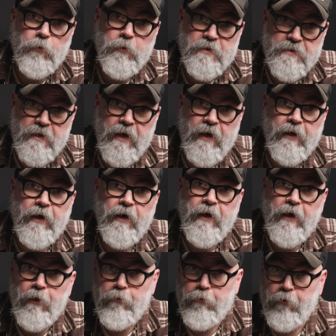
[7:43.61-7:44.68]
Louisiana
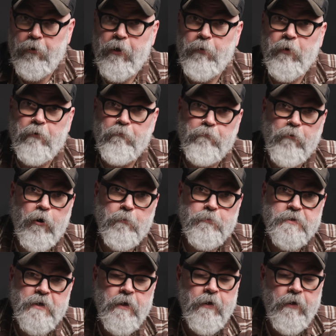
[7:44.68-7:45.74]
at 31 Farms.